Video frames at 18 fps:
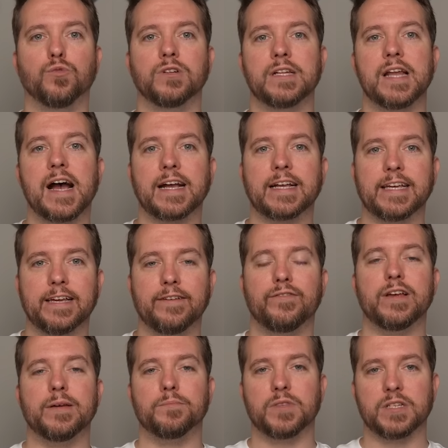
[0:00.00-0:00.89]
will not
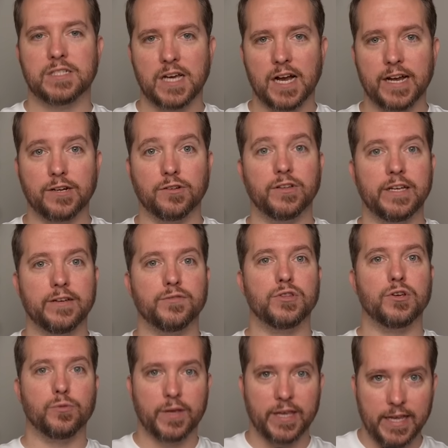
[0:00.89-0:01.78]
give him the title,
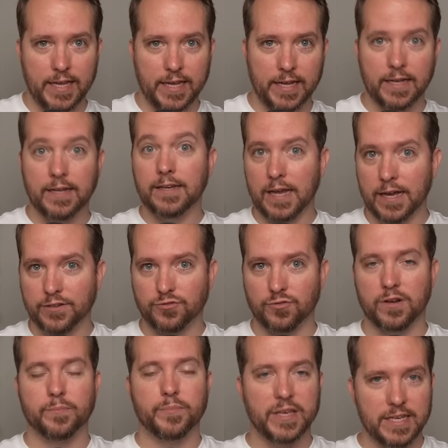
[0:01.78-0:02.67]
even though he, not
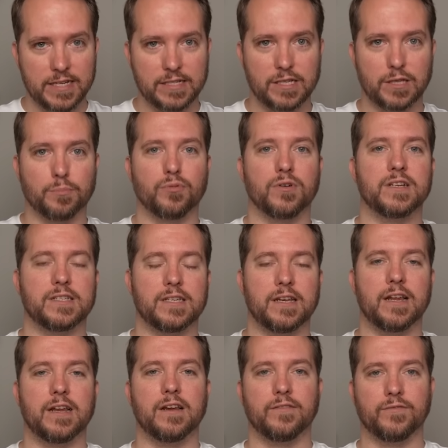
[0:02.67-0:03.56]
Trump, is the
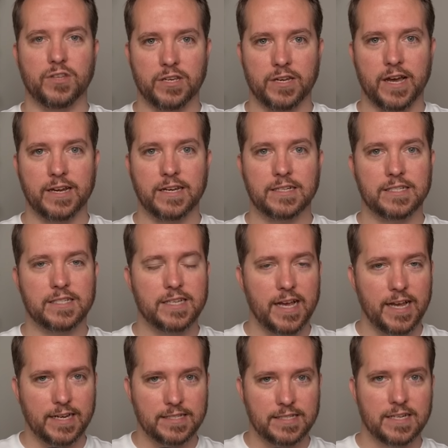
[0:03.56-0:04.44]
president of the United
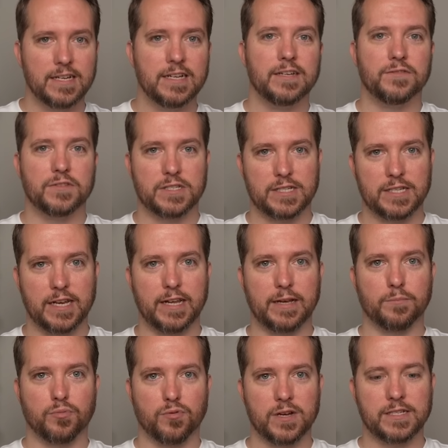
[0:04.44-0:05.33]
States, the
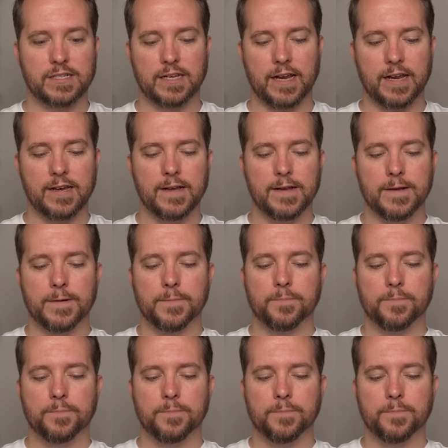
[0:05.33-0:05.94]
sitting president.